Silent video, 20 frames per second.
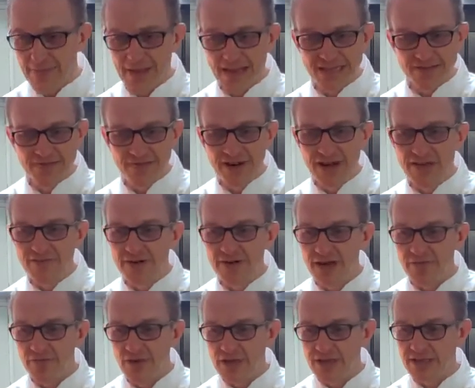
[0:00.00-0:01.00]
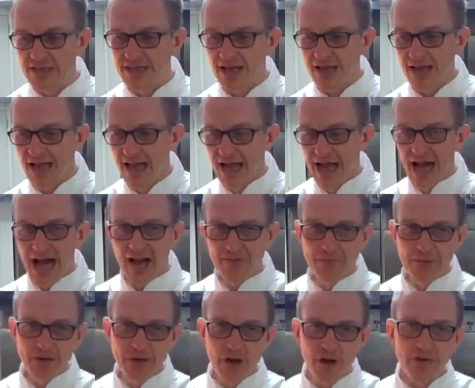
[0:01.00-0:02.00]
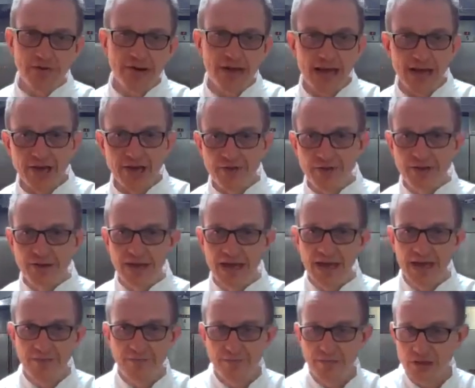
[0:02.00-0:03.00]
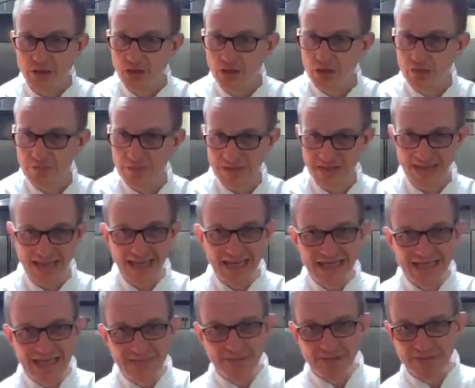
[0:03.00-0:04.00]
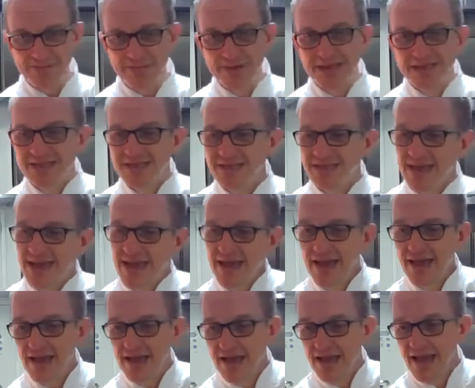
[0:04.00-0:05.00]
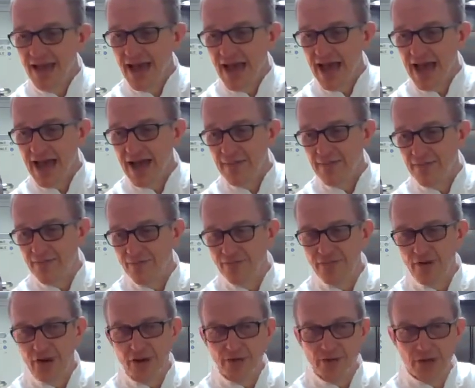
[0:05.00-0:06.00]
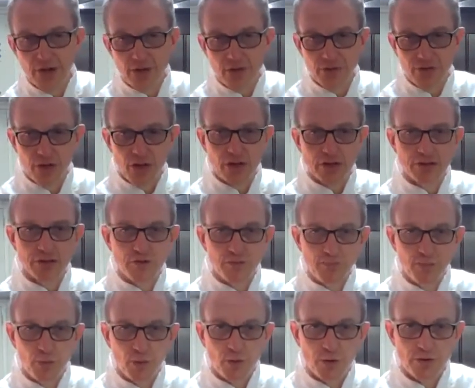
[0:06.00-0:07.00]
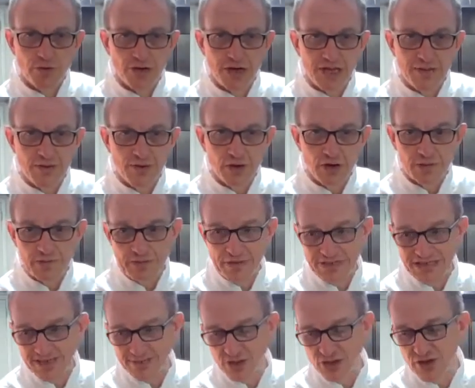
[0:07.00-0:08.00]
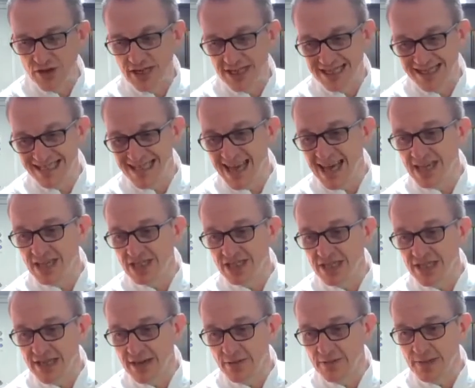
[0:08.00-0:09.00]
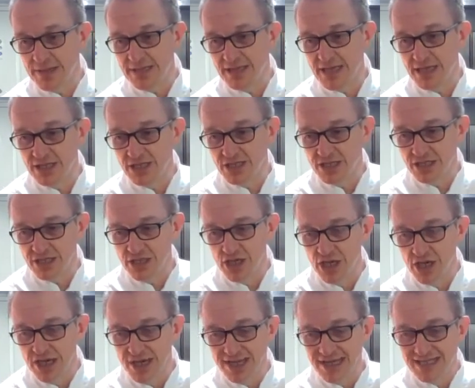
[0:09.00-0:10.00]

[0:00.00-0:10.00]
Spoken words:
And that's very versatile. I put coriander in there, but you could easily put mint in there. Following on with the whole sort of pork theme, you could put some shredded sage in there, that would be delicious.